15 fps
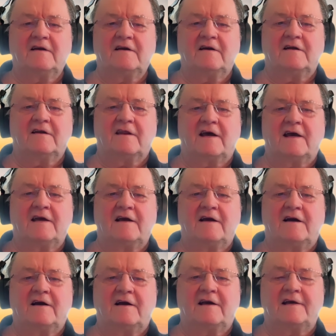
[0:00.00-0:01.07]
And
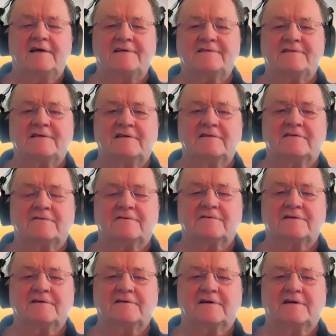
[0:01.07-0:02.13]
AIS is
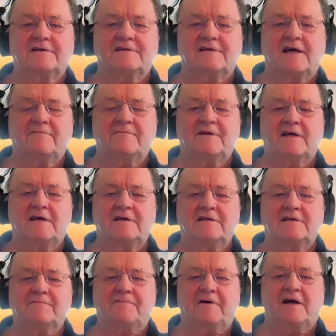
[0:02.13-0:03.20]
also
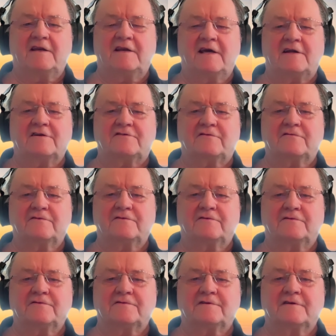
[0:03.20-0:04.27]
contaminated by natural
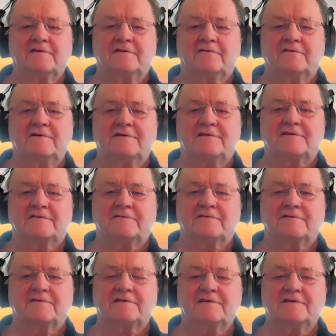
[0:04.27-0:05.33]
noise
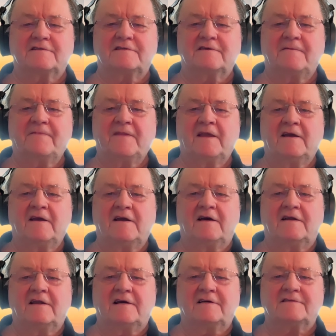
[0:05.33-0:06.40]
sources
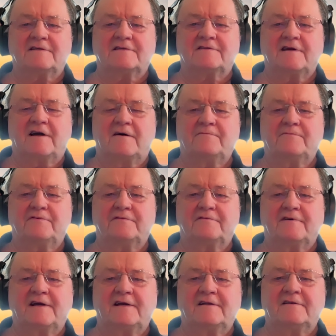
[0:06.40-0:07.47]
and has a sample
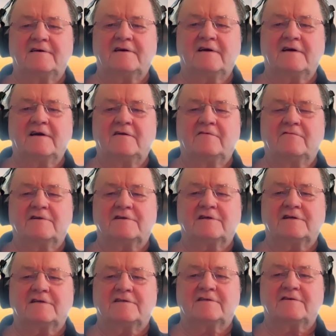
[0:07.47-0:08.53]
rate which
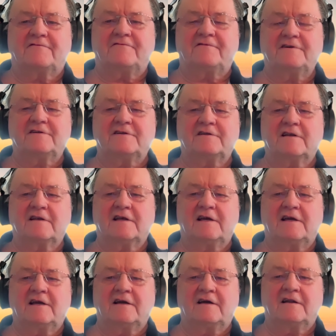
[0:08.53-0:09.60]
is
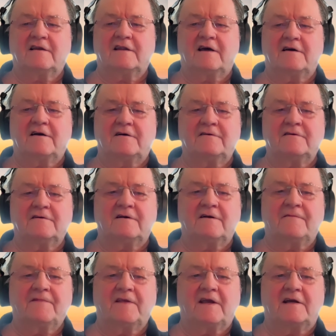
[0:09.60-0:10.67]
sufficiently low
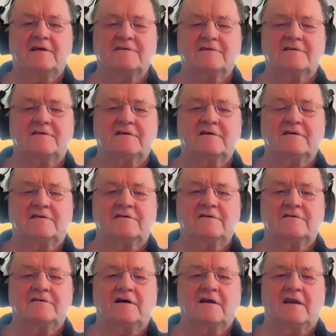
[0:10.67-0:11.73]
as
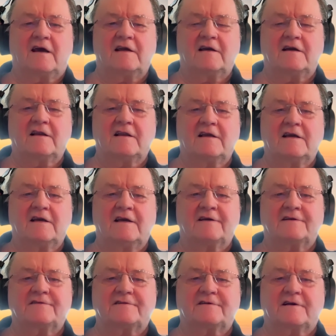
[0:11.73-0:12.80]
to likely
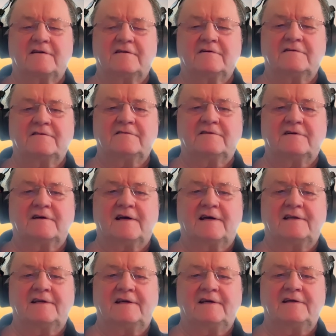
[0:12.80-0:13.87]
exclude
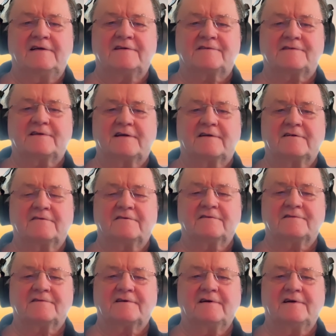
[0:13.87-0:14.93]
any
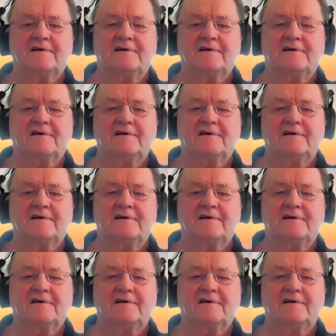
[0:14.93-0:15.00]
signals